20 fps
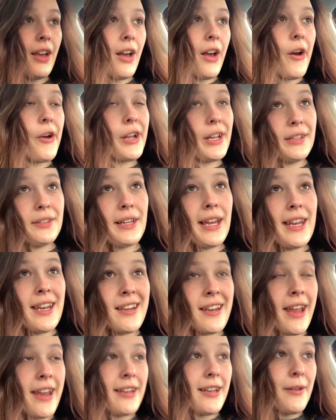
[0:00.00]
Okay, so I
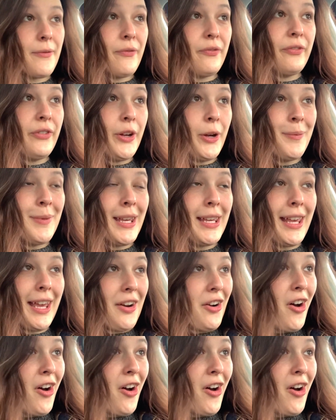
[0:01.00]
didn't end up filming at